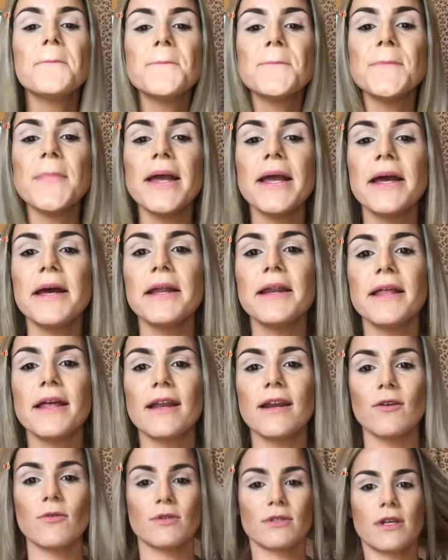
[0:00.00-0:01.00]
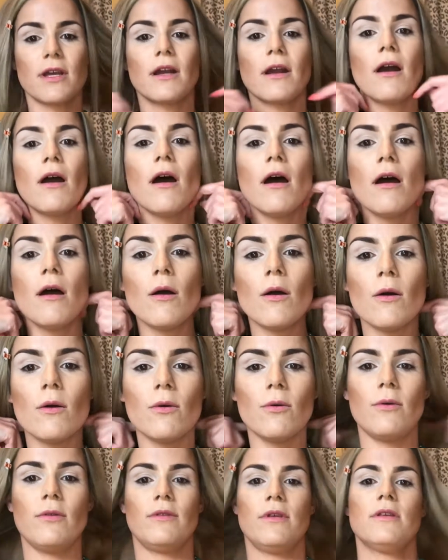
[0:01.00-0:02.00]
And then I was like,
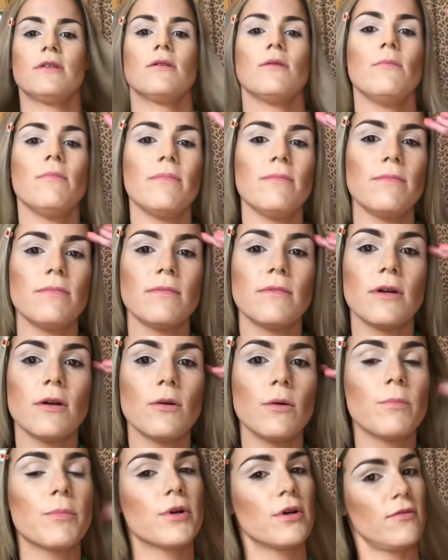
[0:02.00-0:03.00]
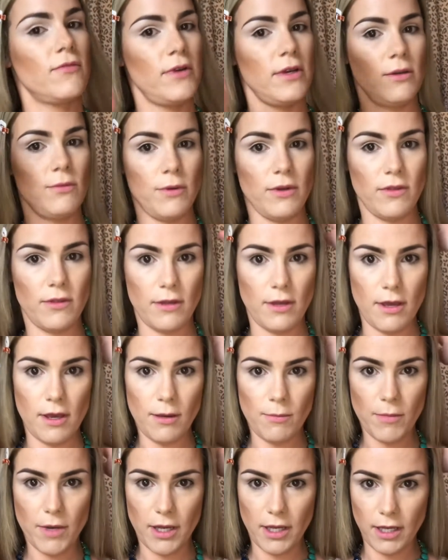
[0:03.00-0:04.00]
oh, this will go perfect with like
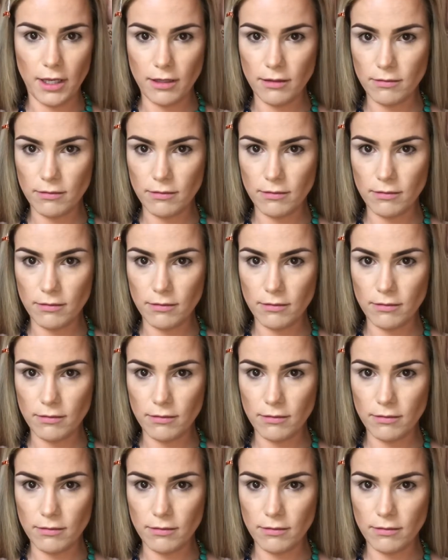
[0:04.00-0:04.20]
my